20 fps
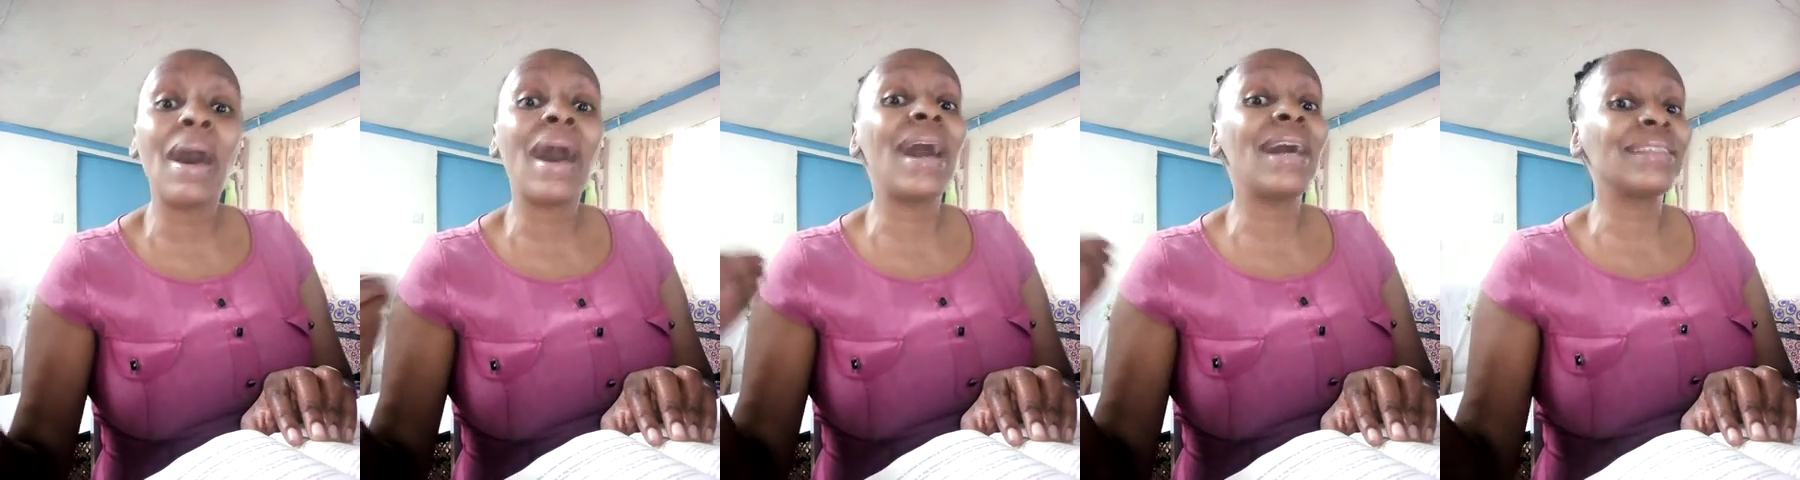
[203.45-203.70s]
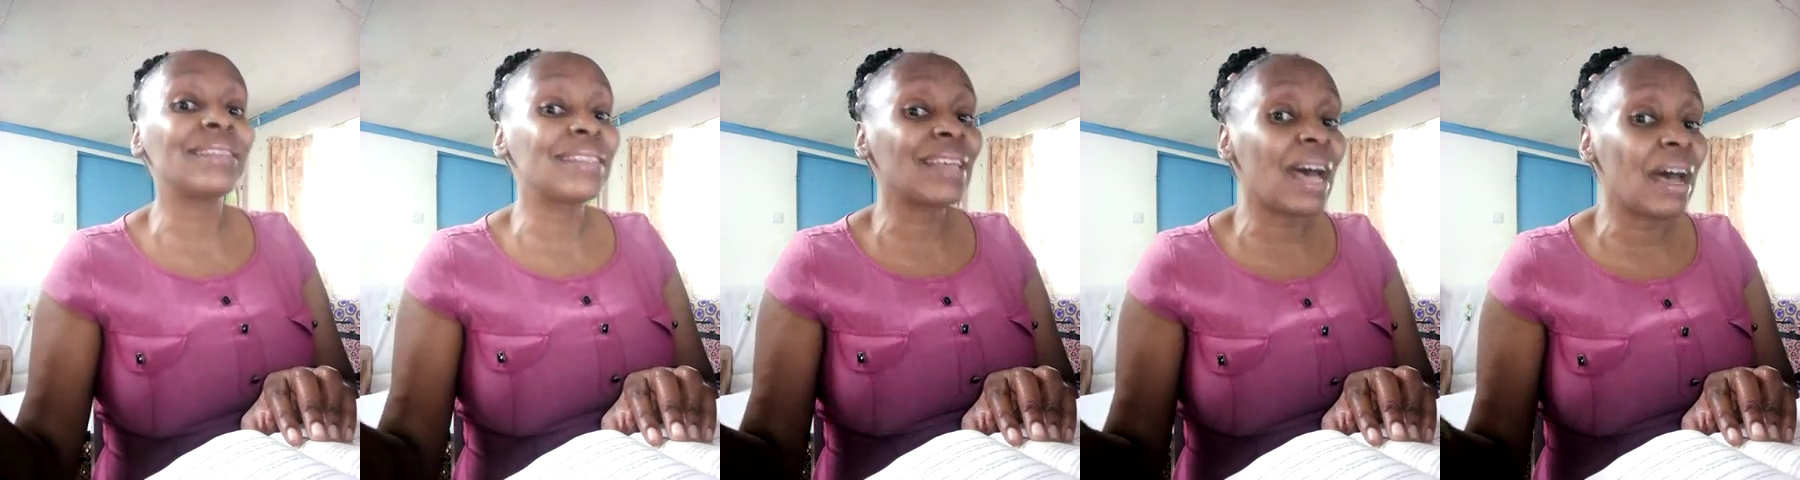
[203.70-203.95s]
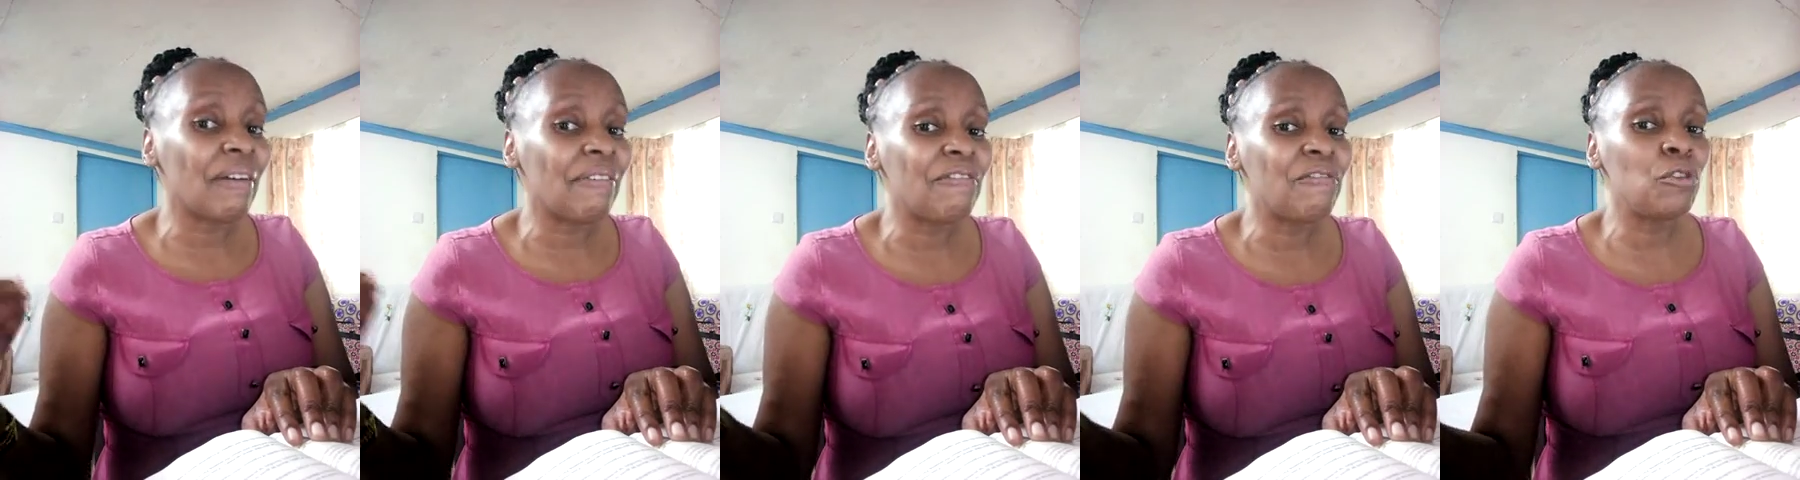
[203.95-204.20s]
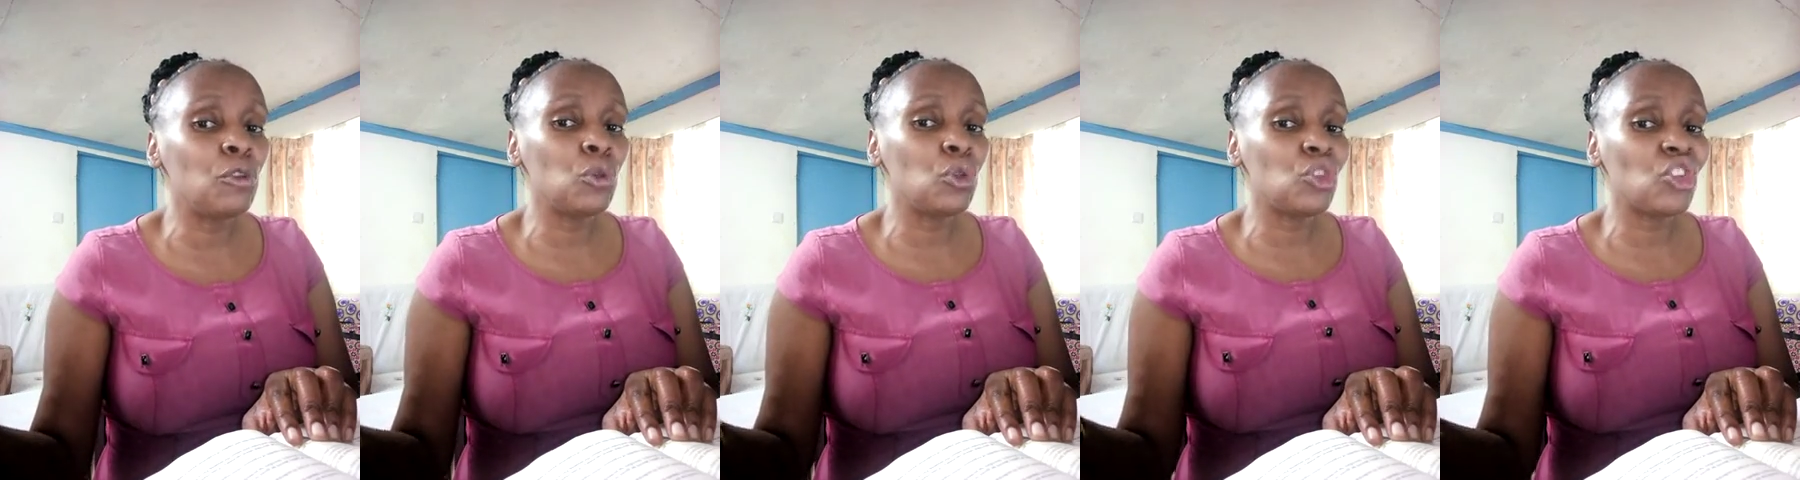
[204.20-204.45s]
at a
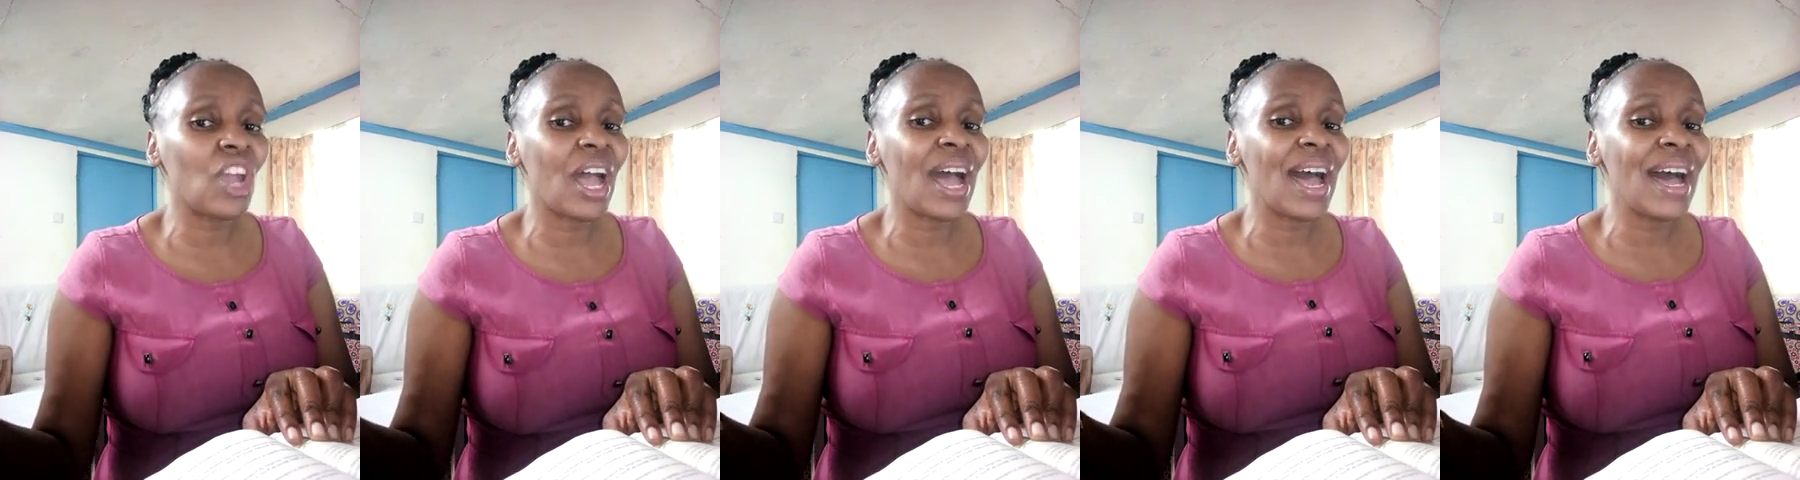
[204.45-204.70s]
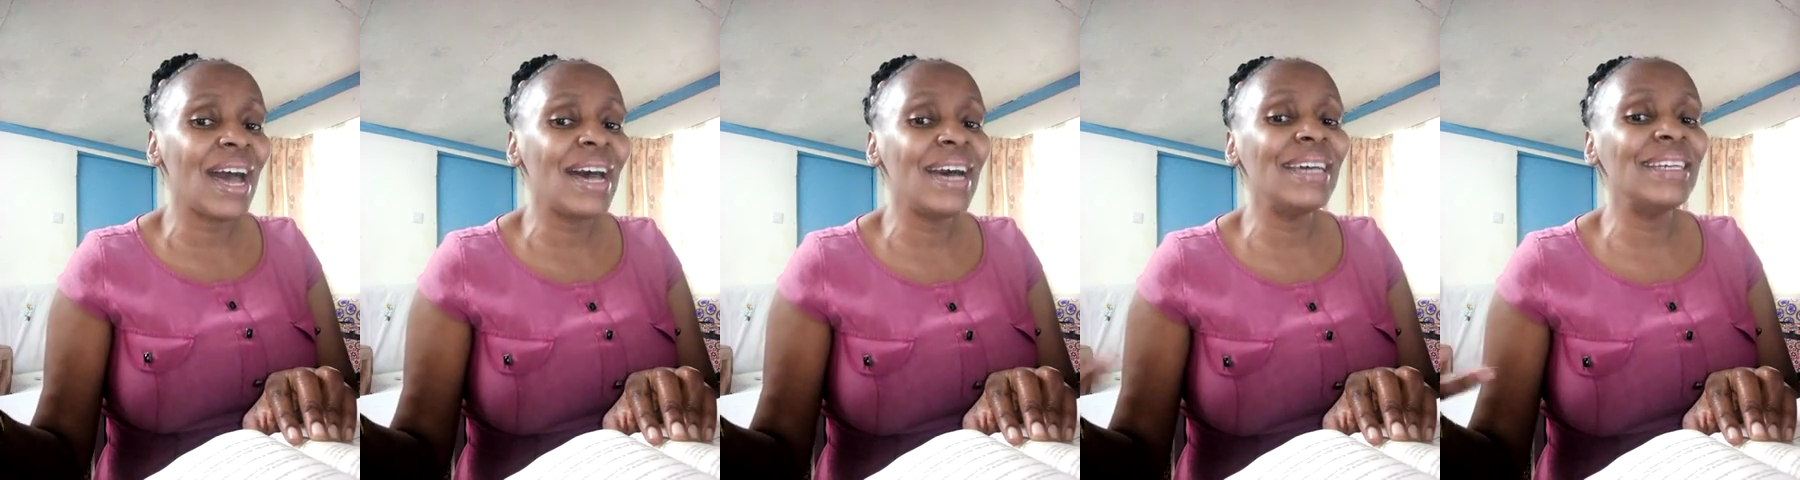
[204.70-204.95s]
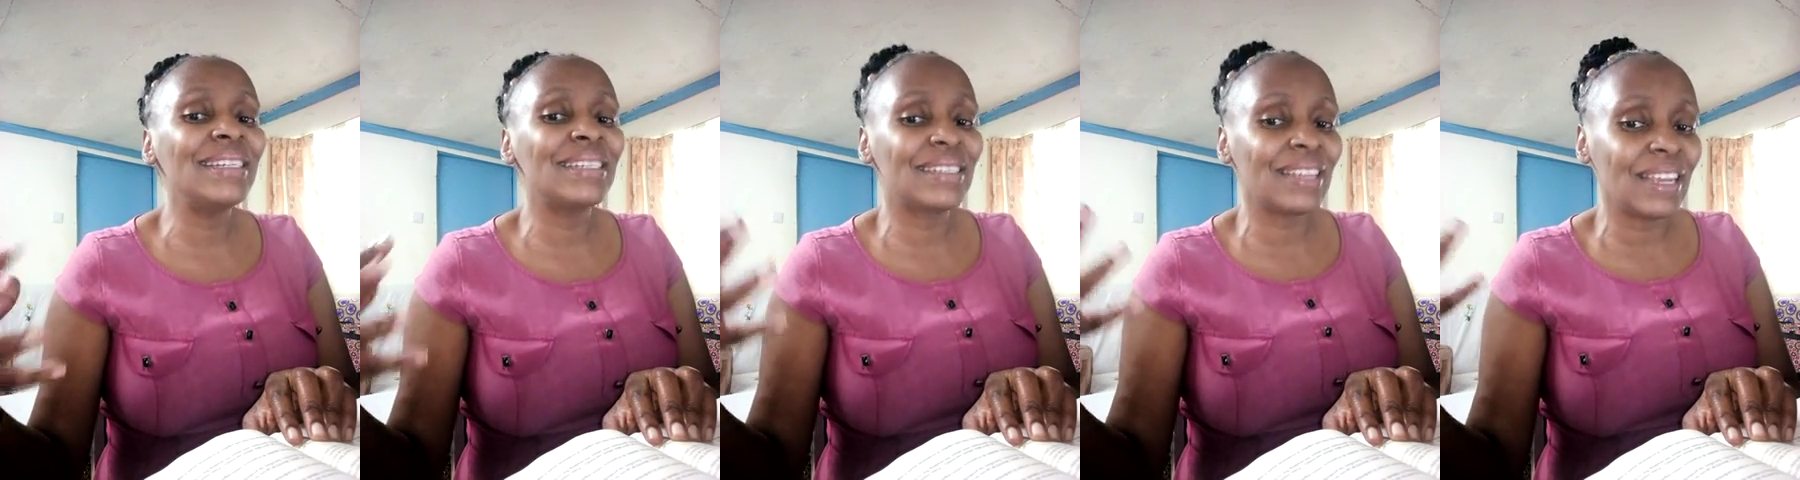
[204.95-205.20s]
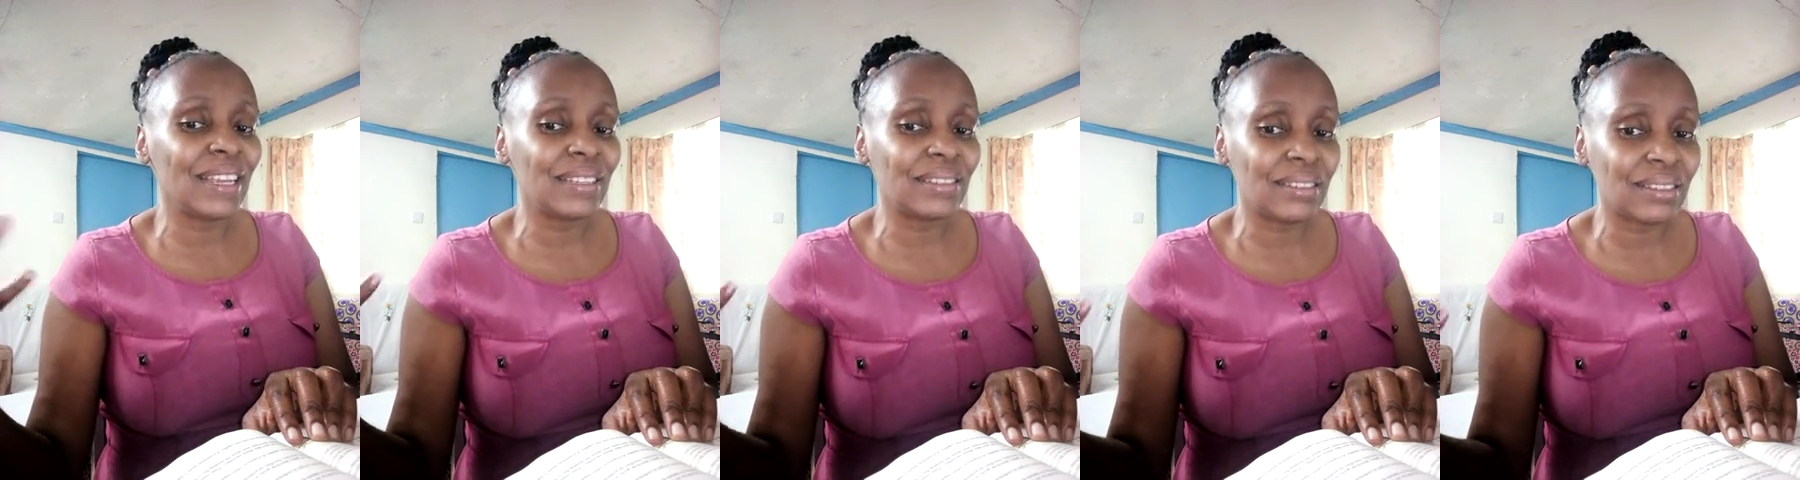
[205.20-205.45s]
future
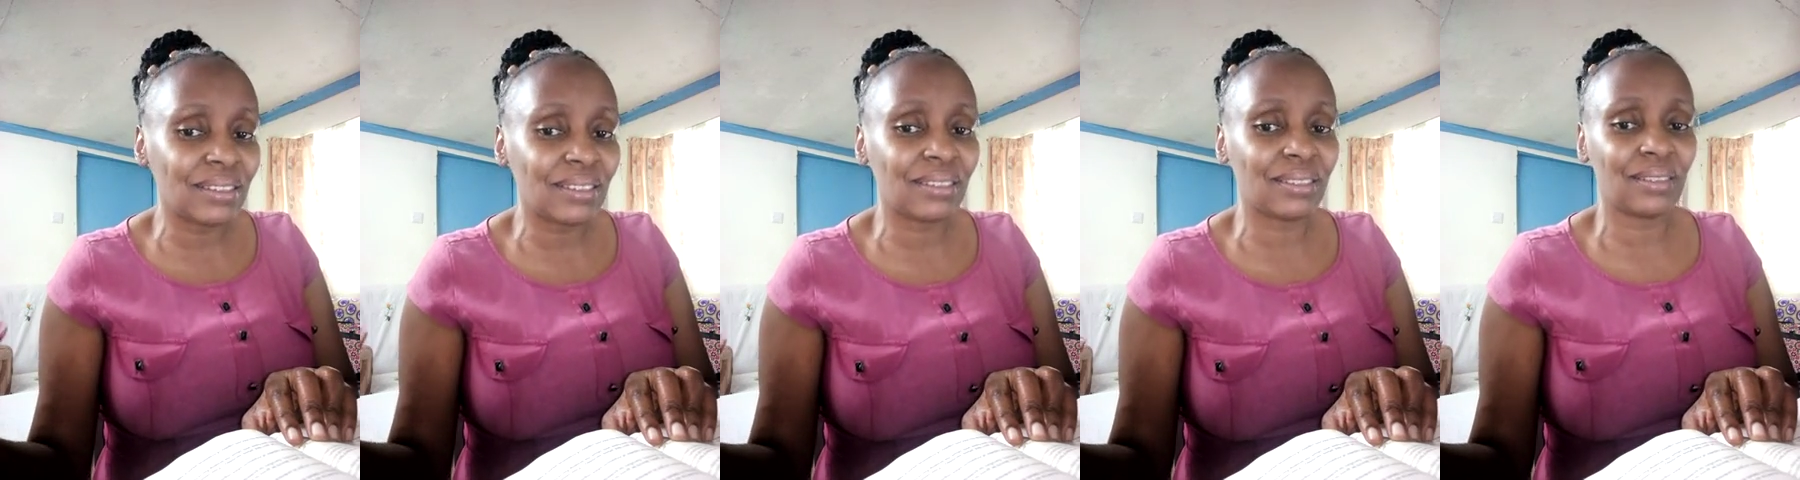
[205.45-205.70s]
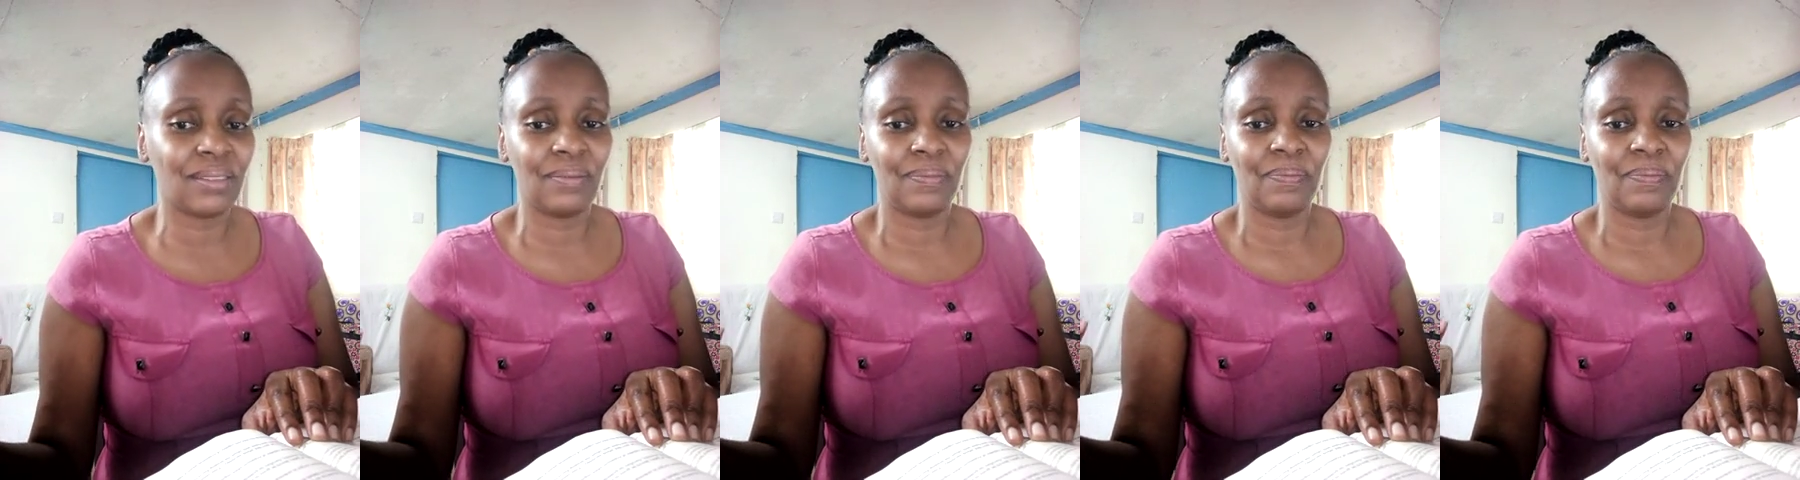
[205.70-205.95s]
date.